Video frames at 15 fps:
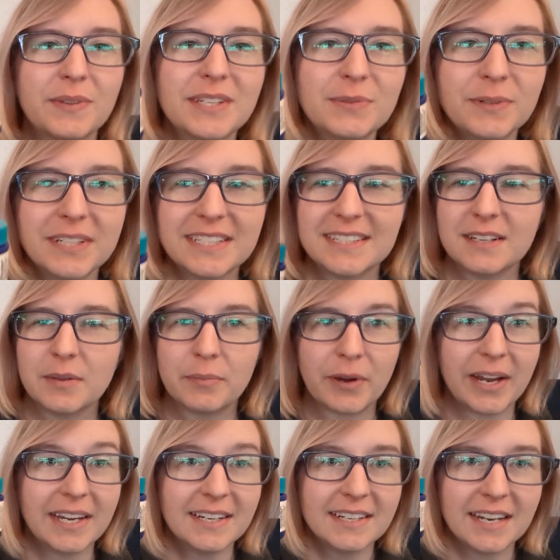This one isn't the
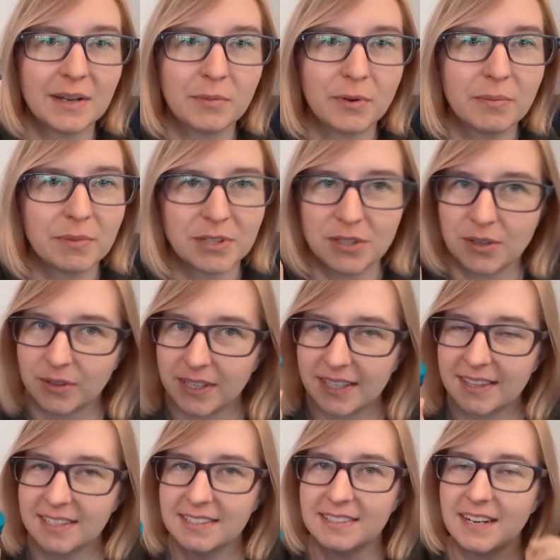brand name one, but you know, like
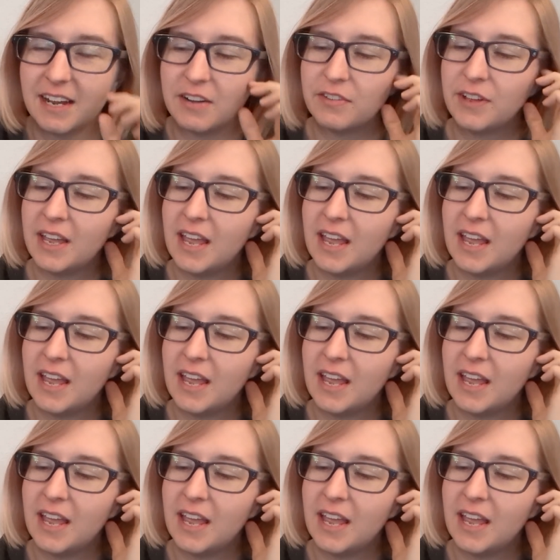this stuff.